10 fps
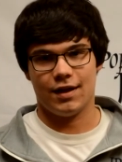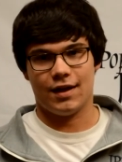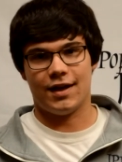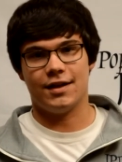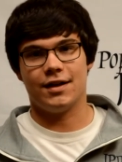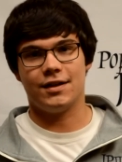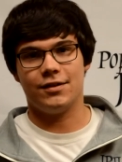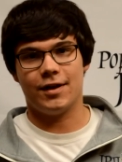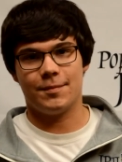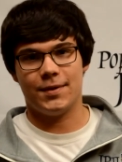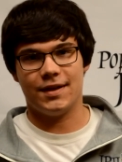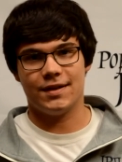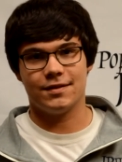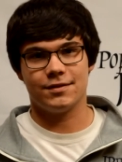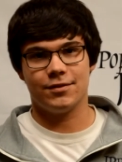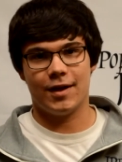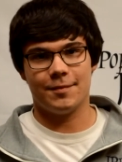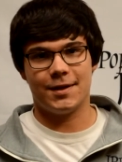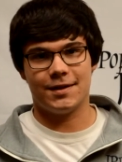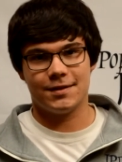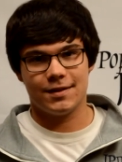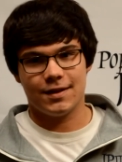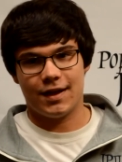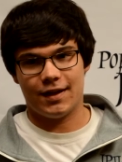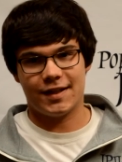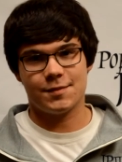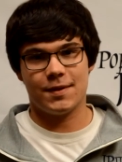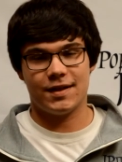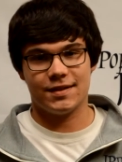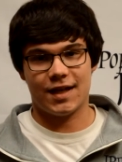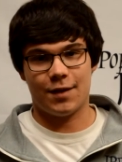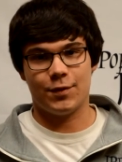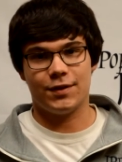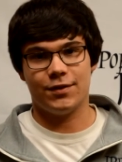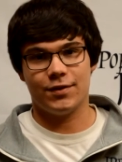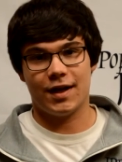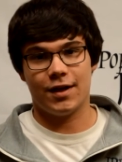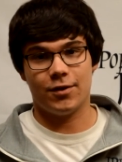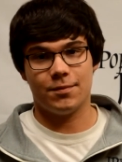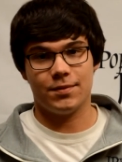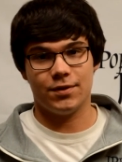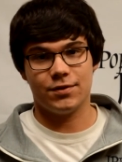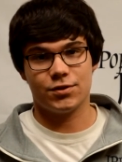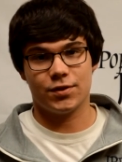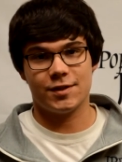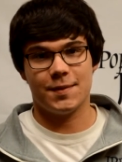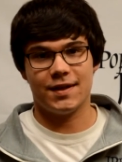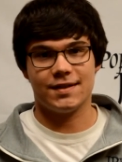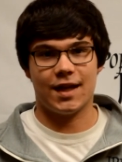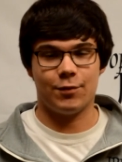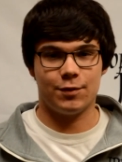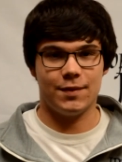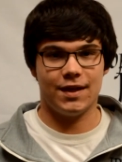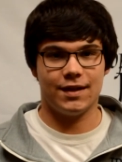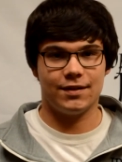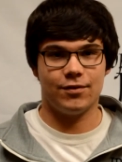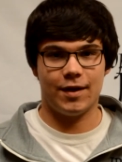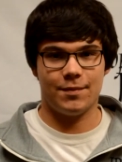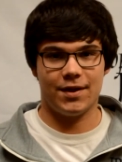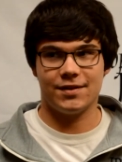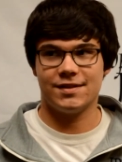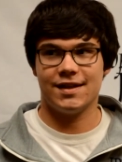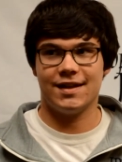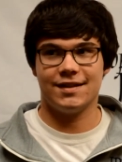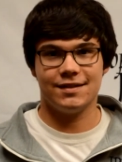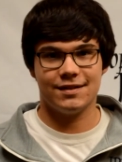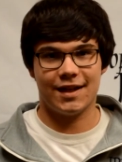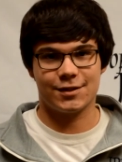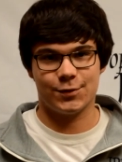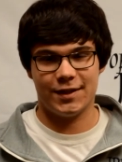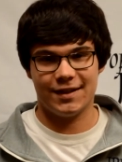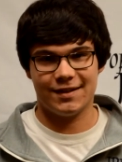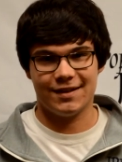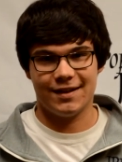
Hi Nanny, Grampy, and Grandma. I like spending time with you, and I hope you enjoy spending time with me at Grandparents Day next week.